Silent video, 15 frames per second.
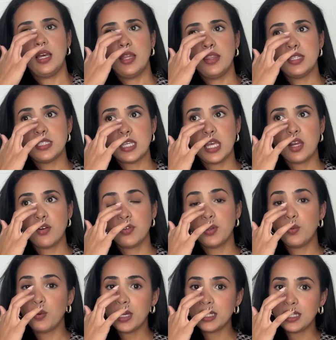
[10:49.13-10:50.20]
the sake of the
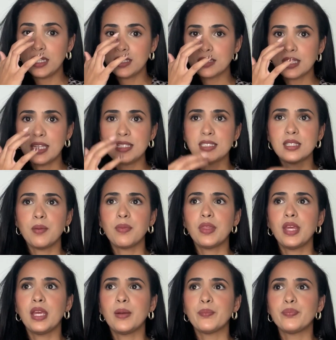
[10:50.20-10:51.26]
weddings, it's
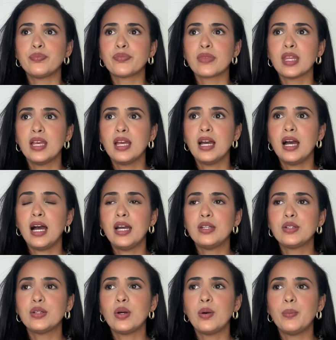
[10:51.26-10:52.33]
something, I
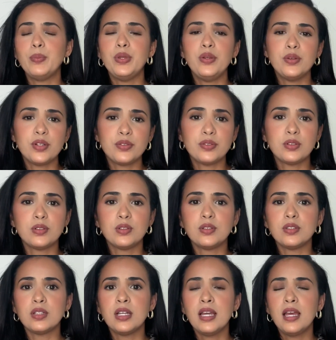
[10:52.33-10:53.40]
don't know,
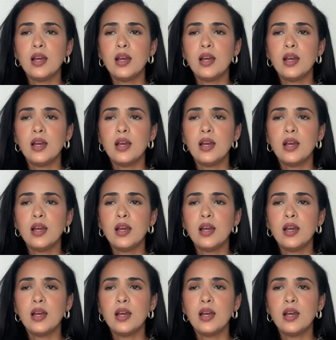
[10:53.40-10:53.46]
beautiful.